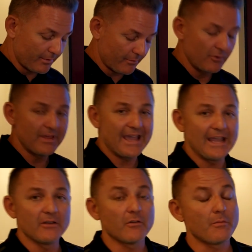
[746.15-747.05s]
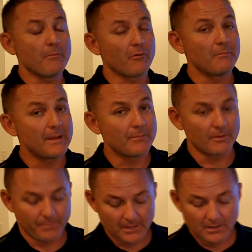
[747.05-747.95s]
through the 8th.
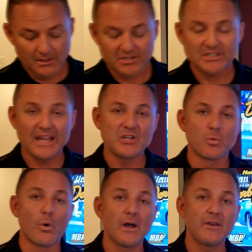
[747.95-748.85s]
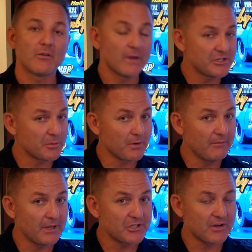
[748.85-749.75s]
Remember, Stage 1 racer
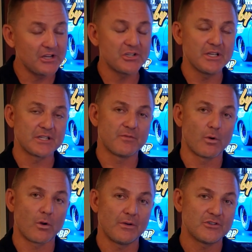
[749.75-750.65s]
pre-registration is for